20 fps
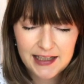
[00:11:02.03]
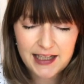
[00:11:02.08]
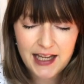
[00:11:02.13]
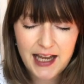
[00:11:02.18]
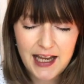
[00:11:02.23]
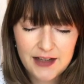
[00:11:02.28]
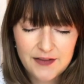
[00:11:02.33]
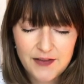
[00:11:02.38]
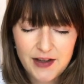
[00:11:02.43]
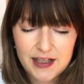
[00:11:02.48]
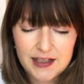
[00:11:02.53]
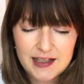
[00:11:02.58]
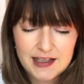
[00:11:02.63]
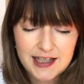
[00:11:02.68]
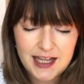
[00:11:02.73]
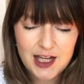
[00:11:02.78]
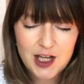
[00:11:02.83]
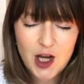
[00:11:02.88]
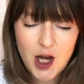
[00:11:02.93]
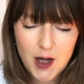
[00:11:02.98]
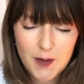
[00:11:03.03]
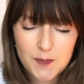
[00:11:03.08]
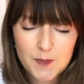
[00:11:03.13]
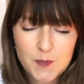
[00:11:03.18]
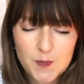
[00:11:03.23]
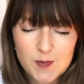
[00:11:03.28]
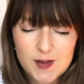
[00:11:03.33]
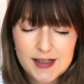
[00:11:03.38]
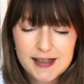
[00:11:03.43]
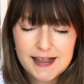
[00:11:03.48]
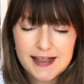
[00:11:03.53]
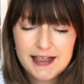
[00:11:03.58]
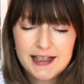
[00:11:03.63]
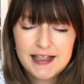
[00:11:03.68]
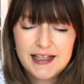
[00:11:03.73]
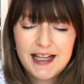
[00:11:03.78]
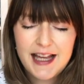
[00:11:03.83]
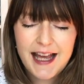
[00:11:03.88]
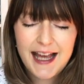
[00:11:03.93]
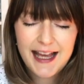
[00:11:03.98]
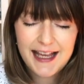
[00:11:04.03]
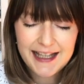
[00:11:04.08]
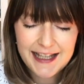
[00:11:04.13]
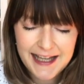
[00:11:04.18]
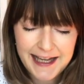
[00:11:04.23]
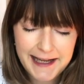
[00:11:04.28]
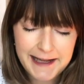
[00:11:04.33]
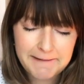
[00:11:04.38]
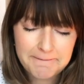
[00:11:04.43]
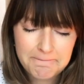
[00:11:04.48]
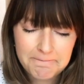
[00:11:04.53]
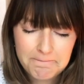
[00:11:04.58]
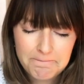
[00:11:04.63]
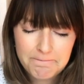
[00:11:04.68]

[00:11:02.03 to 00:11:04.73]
advent, and he comes again.